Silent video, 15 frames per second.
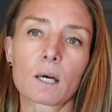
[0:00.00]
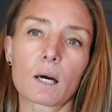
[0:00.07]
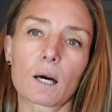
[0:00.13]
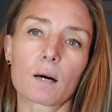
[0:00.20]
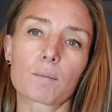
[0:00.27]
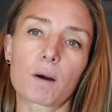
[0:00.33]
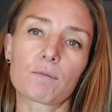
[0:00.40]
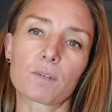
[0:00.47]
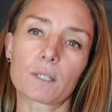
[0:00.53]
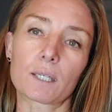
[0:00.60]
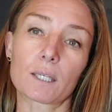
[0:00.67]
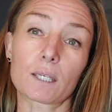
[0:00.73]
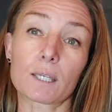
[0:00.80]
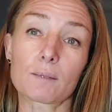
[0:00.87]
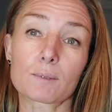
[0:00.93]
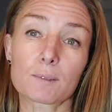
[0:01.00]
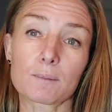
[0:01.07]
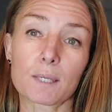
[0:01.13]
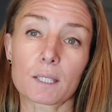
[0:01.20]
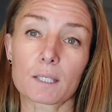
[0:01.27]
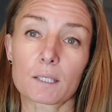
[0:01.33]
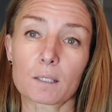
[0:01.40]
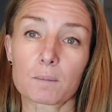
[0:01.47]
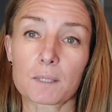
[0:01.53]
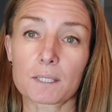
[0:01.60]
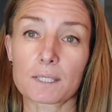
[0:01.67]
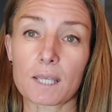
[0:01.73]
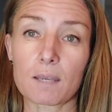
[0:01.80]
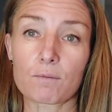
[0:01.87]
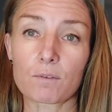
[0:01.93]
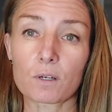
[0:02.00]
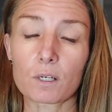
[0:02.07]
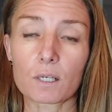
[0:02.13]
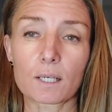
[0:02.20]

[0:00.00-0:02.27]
I feel like it keeps me a little bit safer.